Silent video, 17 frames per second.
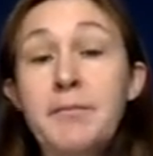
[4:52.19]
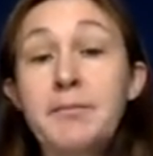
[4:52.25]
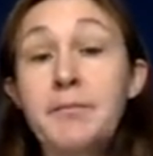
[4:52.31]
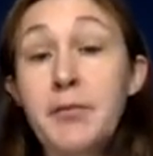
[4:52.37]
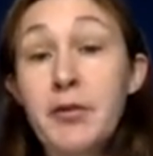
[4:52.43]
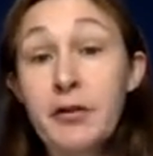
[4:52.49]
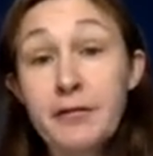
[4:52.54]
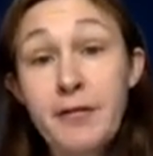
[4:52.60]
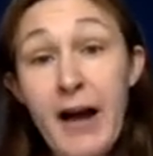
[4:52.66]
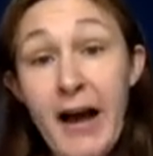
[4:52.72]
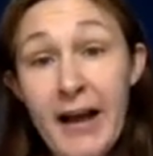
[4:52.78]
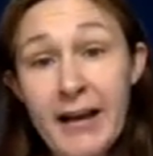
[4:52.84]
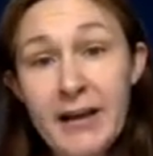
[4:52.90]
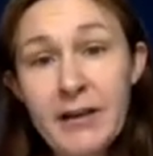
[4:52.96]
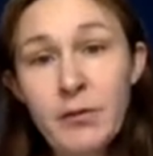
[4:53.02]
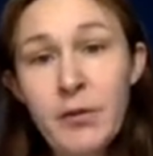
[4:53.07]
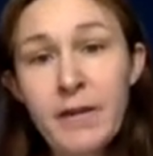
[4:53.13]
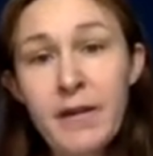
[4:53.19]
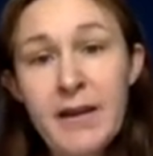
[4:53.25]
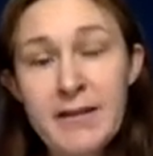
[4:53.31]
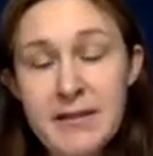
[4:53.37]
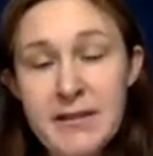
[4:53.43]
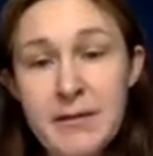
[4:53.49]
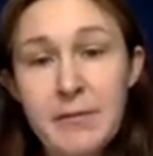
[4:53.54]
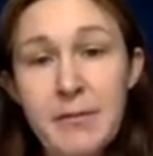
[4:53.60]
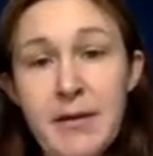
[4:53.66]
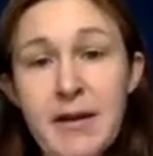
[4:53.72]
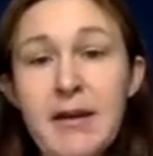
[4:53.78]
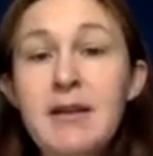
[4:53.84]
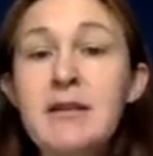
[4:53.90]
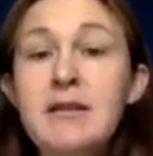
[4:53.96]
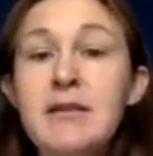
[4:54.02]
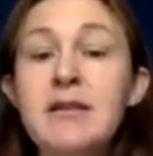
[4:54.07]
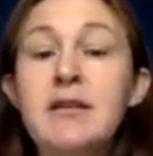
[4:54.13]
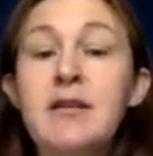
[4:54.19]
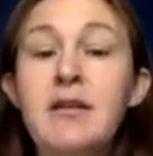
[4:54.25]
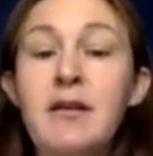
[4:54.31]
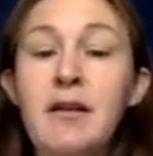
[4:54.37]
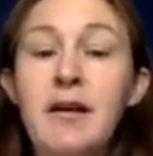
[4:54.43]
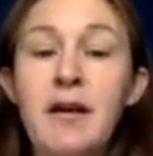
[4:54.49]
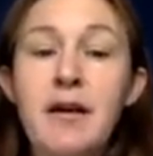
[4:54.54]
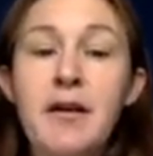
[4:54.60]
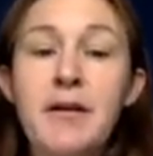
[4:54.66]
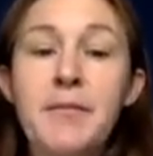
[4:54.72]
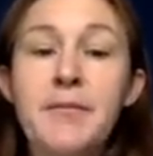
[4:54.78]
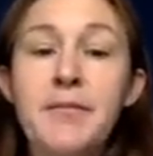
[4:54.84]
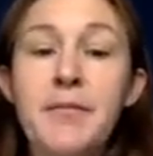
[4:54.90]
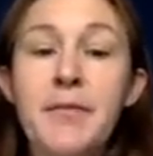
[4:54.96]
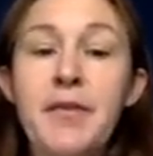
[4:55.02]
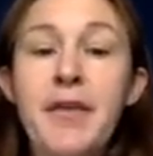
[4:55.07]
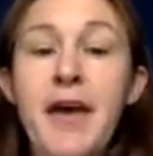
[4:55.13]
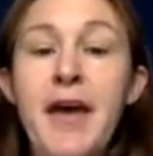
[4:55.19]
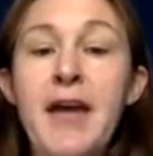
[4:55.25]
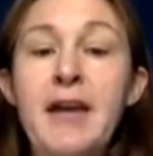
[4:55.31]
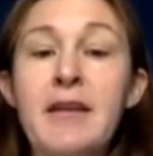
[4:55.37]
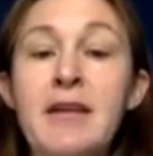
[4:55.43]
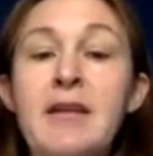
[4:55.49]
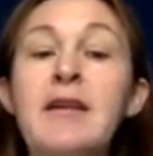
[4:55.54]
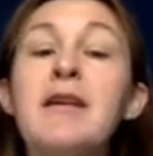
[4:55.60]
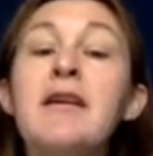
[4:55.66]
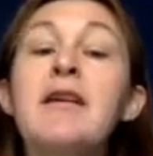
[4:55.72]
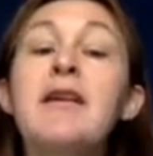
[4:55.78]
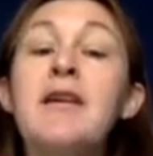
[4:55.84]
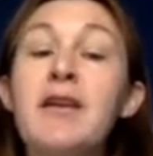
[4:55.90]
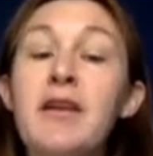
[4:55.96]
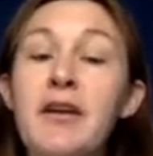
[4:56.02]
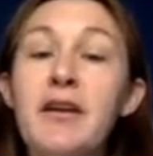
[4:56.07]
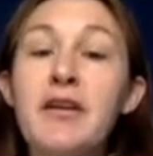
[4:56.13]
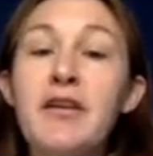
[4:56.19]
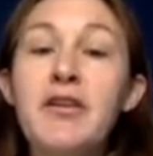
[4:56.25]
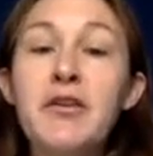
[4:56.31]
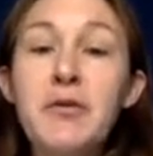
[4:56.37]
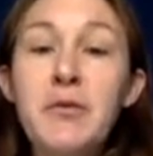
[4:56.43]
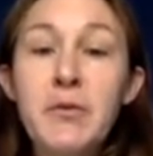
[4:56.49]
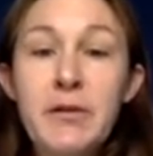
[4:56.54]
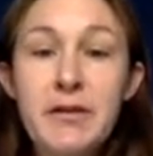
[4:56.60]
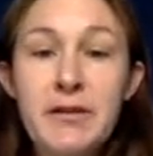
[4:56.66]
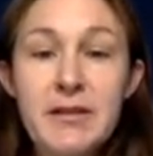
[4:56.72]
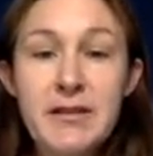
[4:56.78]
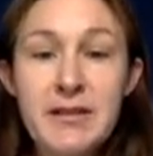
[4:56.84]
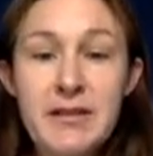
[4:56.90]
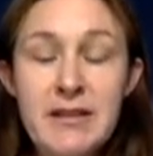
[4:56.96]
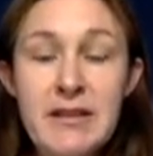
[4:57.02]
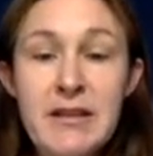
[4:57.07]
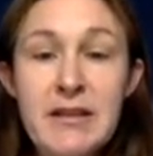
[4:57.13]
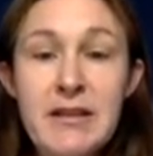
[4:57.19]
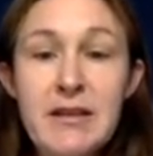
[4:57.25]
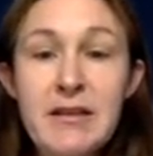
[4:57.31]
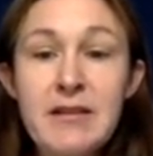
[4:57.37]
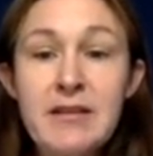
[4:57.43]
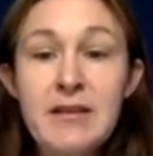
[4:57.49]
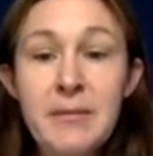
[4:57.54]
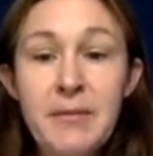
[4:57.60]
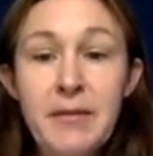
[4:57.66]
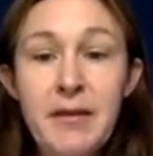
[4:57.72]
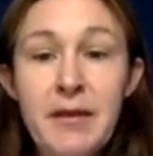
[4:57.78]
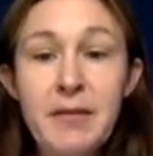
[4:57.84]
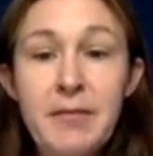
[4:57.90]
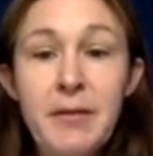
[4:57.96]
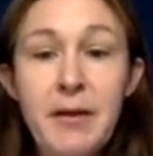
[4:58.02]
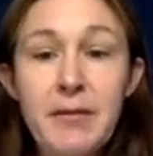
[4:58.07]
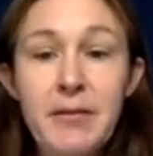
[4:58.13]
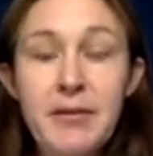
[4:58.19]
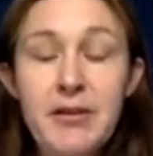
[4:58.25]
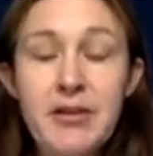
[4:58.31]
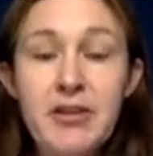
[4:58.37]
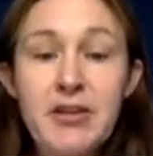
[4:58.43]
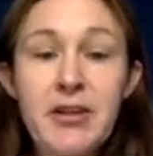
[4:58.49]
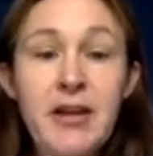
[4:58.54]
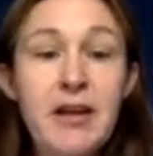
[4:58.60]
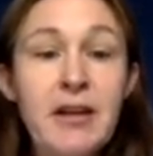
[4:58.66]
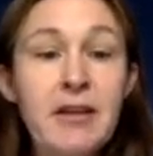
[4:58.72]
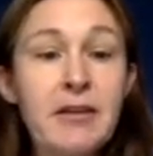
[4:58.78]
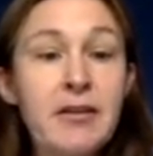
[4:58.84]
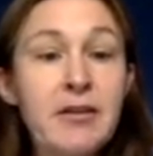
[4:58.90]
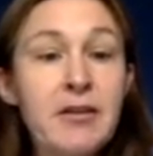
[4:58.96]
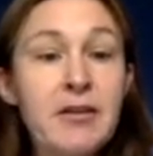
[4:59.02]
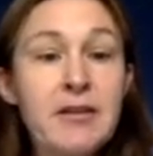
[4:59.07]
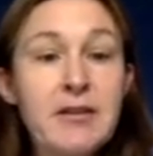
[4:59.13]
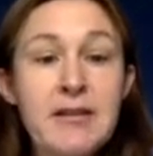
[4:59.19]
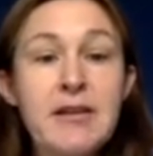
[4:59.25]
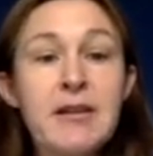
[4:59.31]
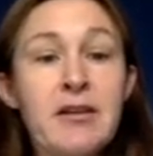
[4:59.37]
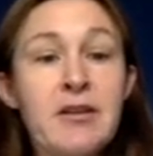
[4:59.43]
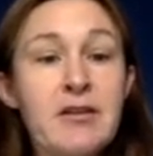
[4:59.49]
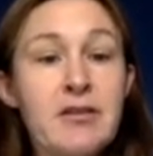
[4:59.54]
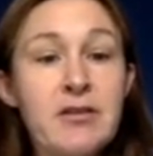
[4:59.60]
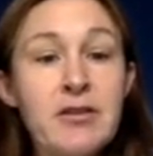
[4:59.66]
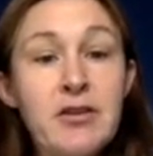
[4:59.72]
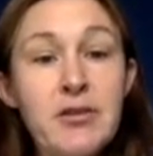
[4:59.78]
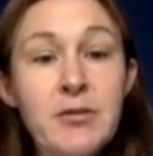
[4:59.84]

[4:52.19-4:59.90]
provide when they submit, then you will see something published. And you can see here, search